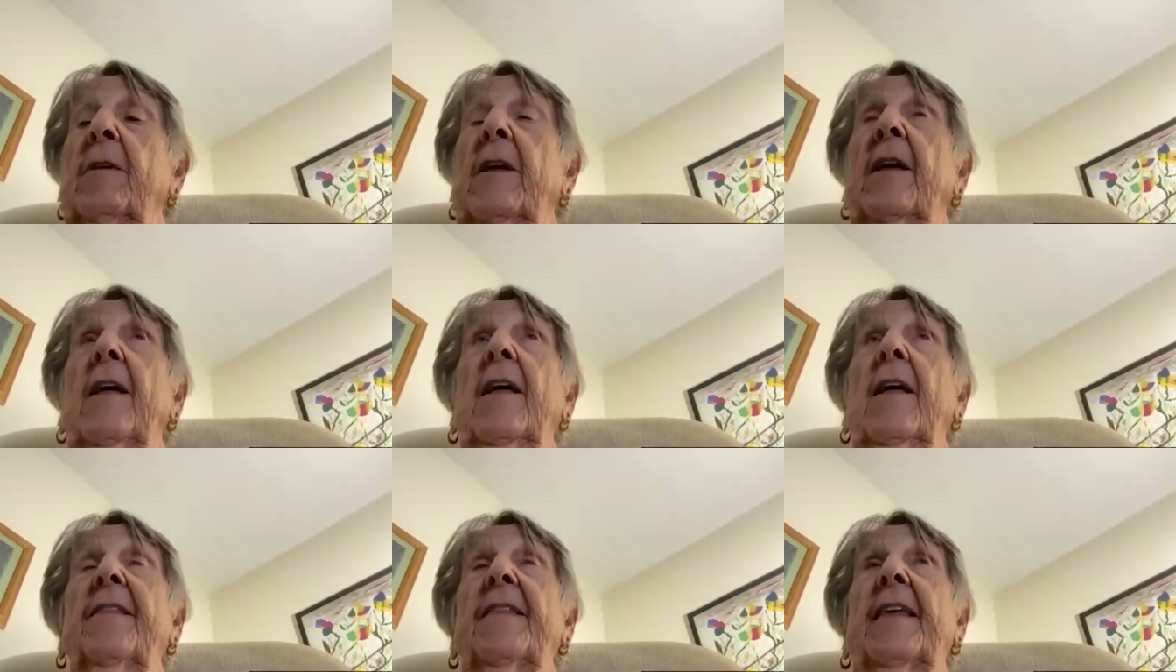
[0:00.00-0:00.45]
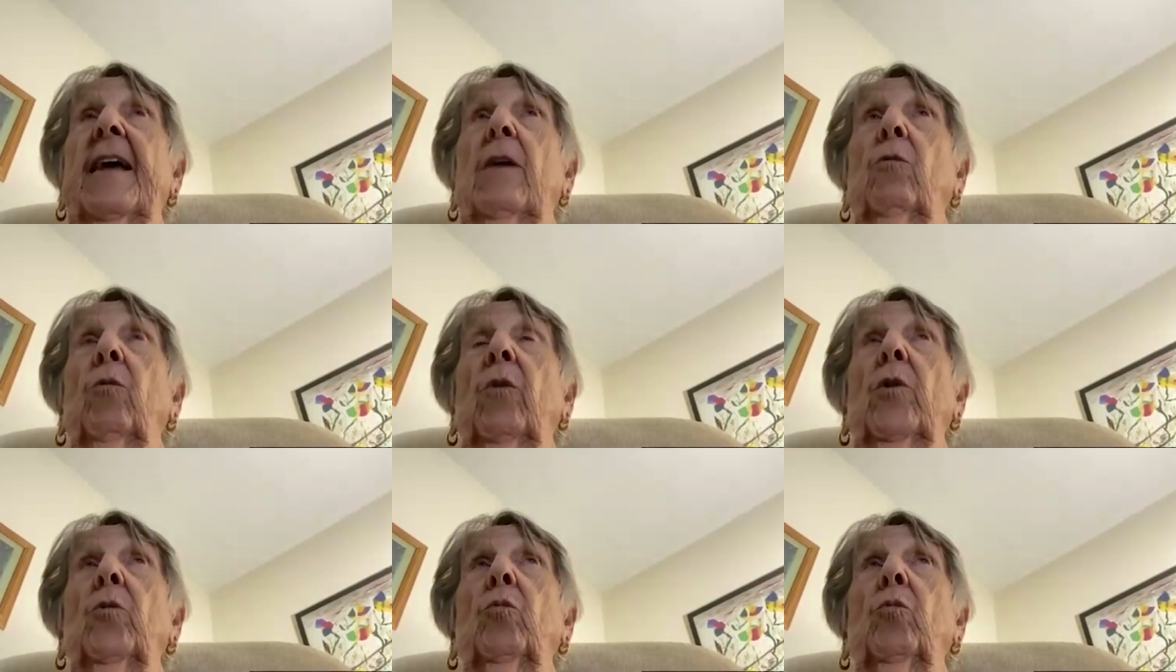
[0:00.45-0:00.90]
Uh-huh.
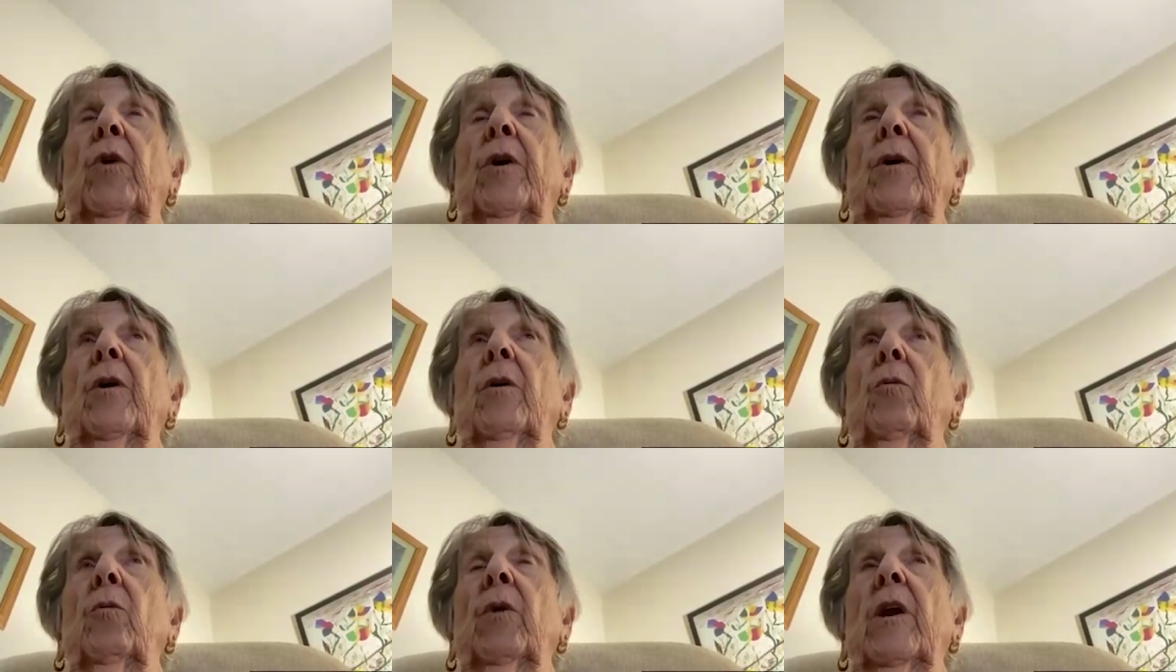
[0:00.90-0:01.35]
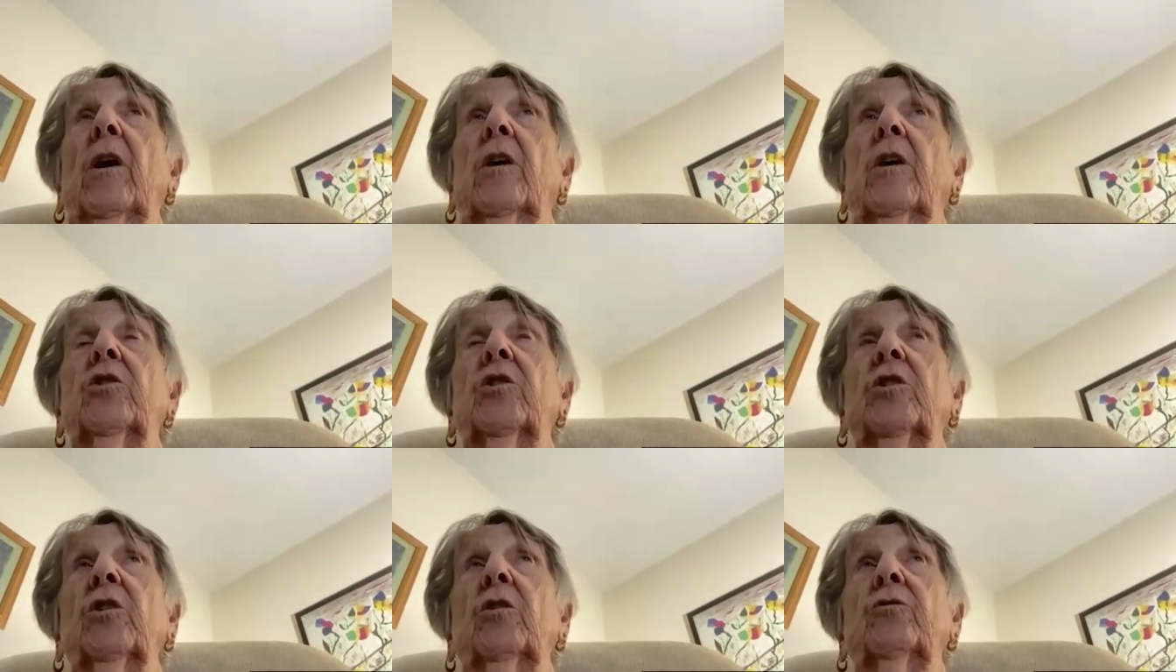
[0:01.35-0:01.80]
That when we when
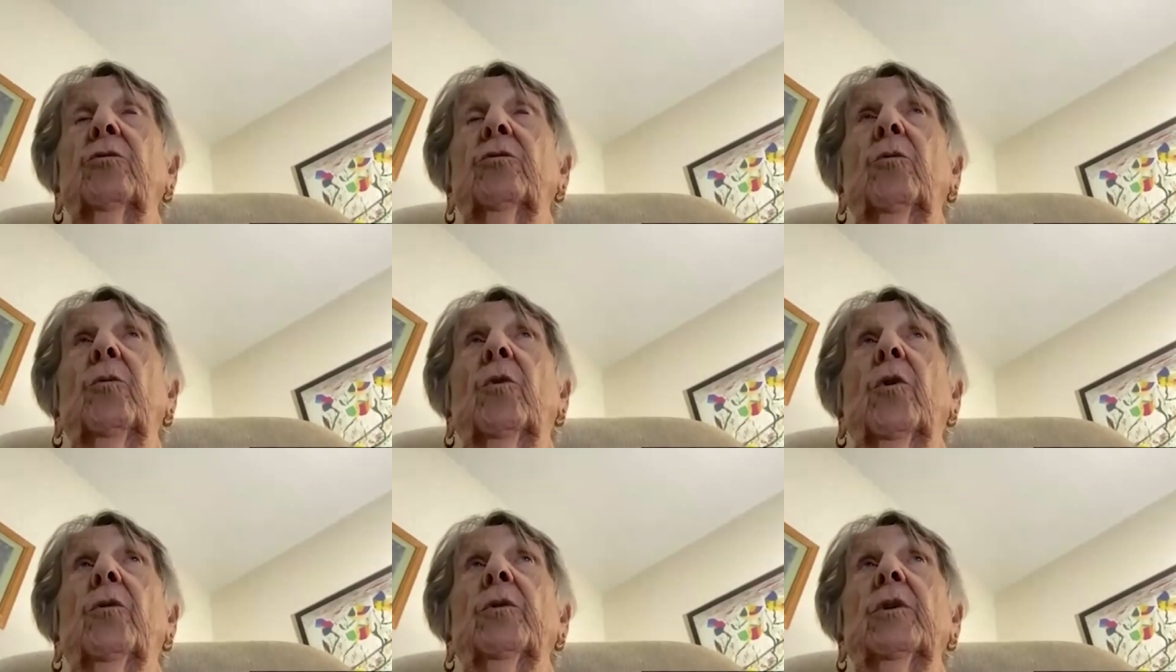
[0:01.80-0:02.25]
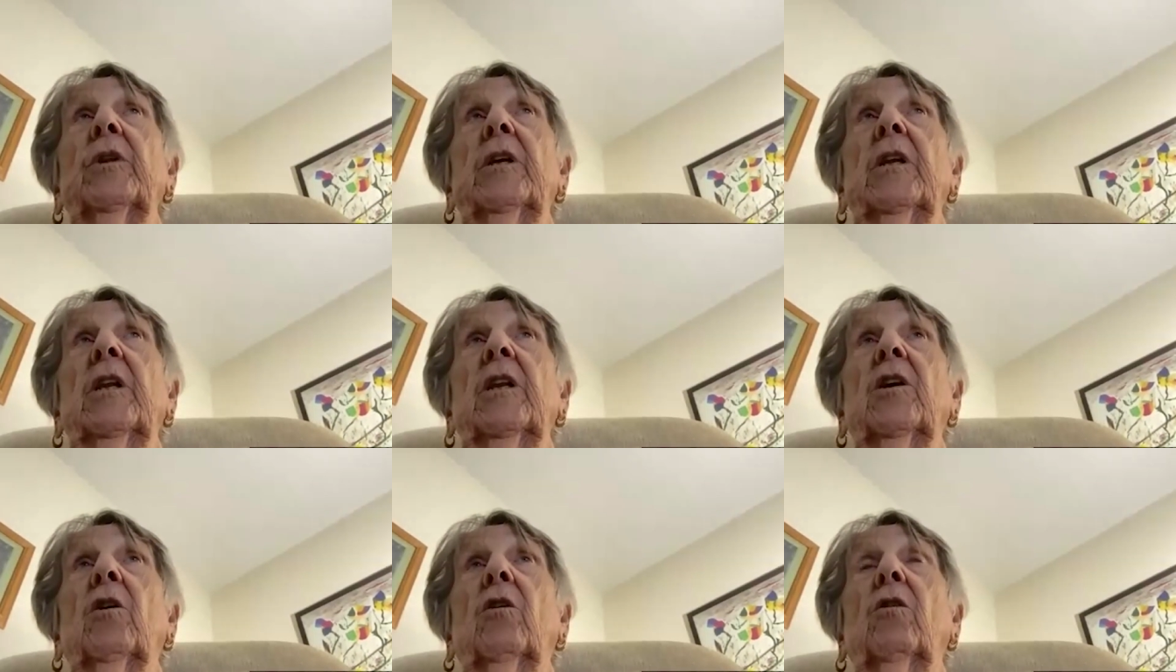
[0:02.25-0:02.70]
our children were a
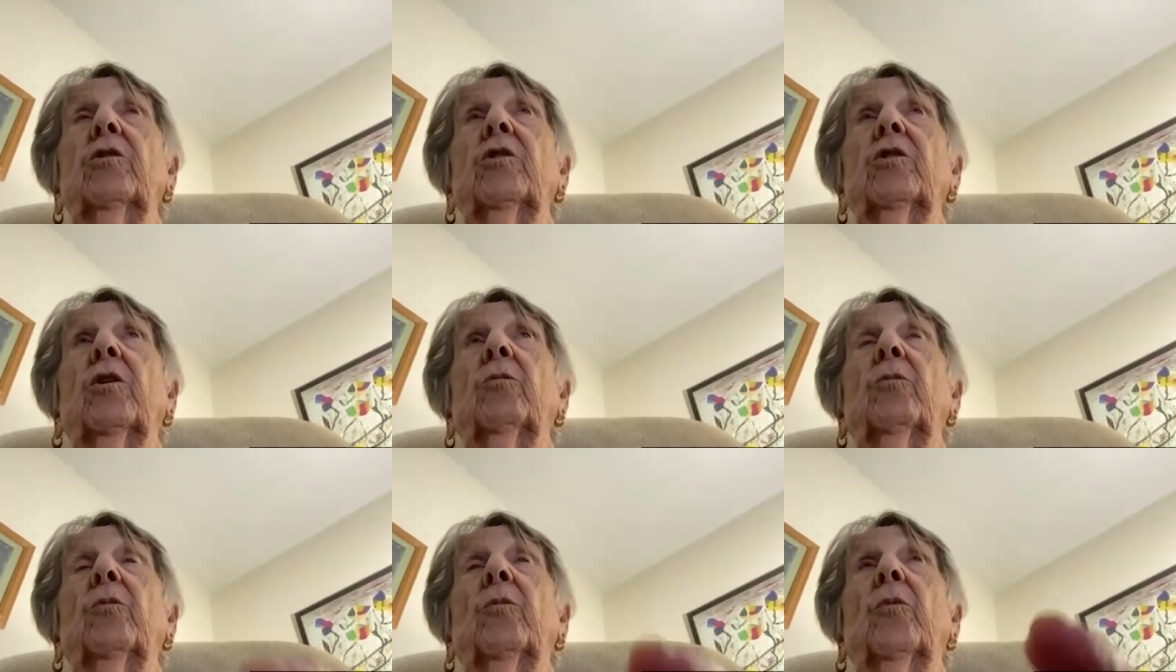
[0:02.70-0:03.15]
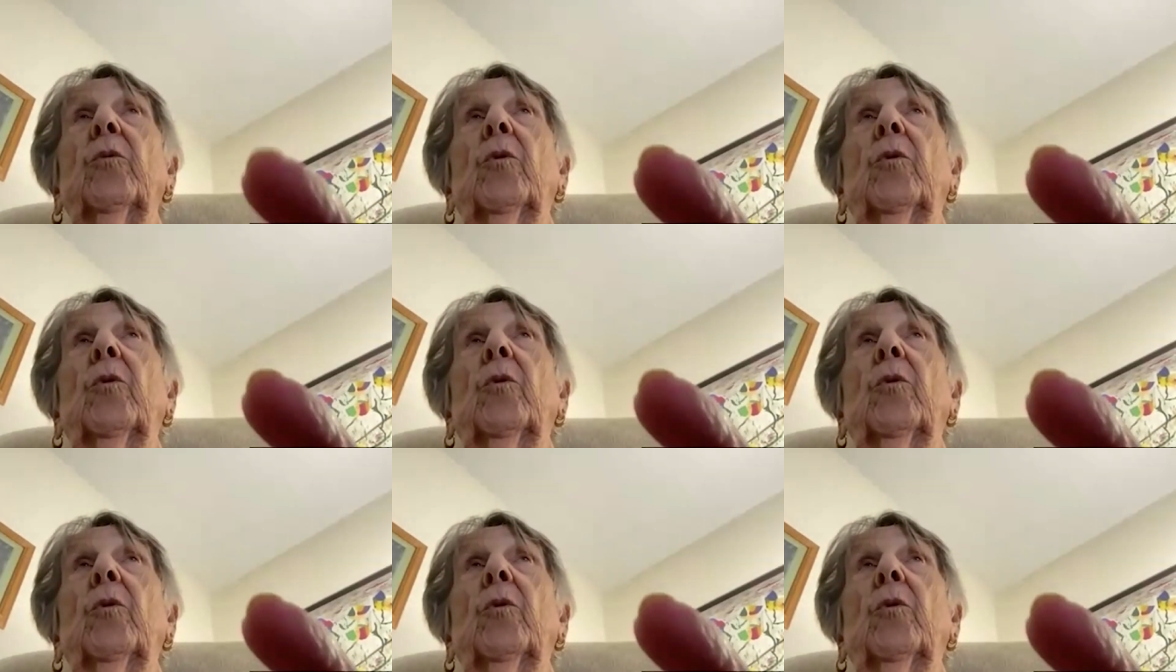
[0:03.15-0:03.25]
little older,